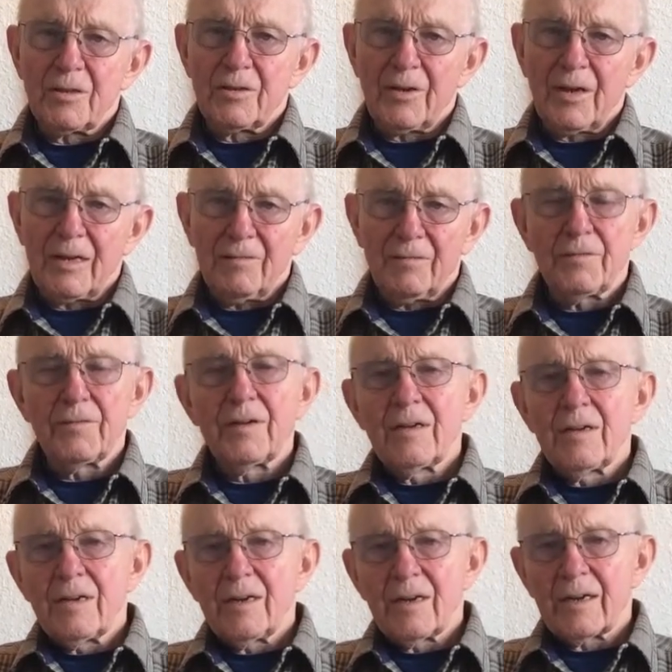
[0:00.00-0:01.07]
life
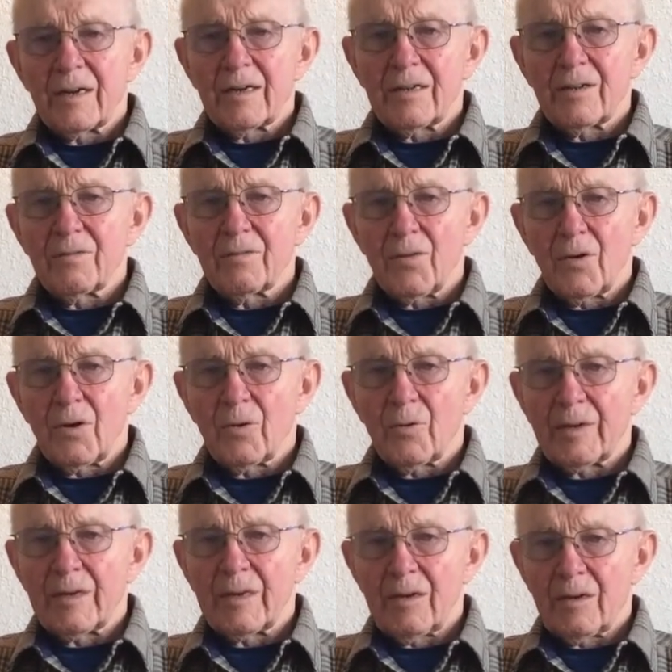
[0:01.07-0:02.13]
again the
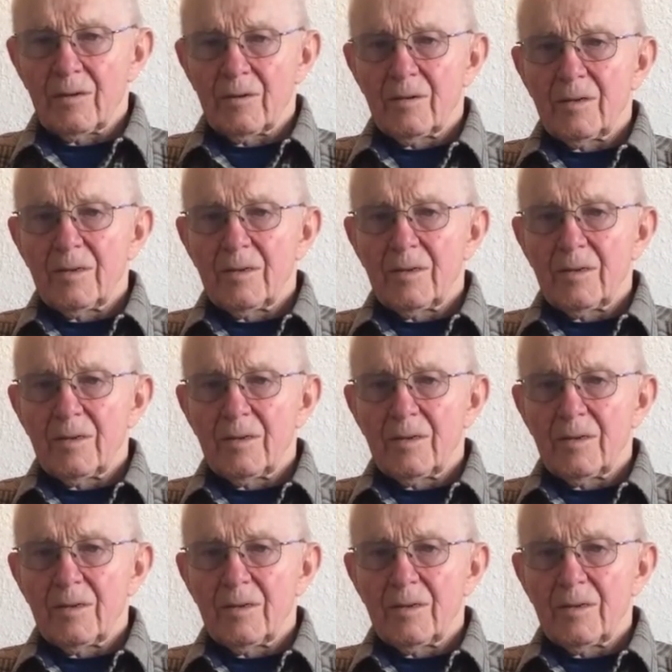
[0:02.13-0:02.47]
following year.